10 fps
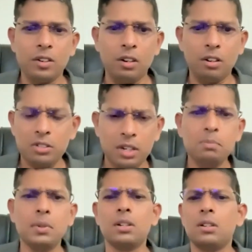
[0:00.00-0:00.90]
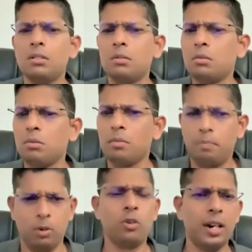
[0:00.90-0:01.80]
all the
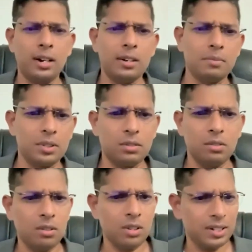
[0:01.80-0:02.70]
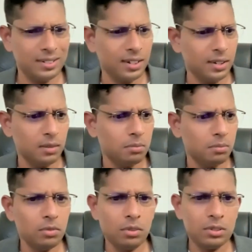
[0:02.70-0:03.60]
programs or the
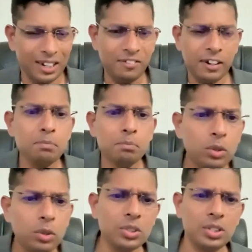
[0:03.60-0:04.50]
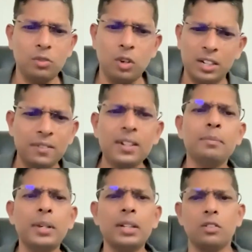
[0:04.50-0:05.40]
self-help books, whatever
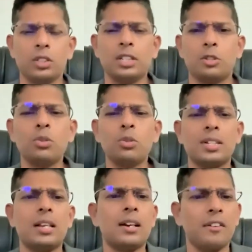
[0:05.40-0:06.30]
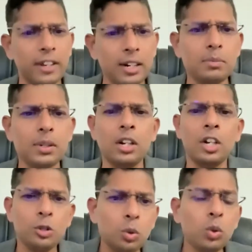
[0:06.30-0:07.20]
the sources are available
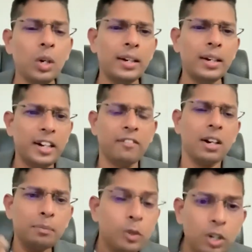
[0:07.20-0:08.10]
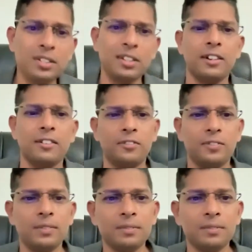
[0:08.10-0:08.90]
to develop yourself,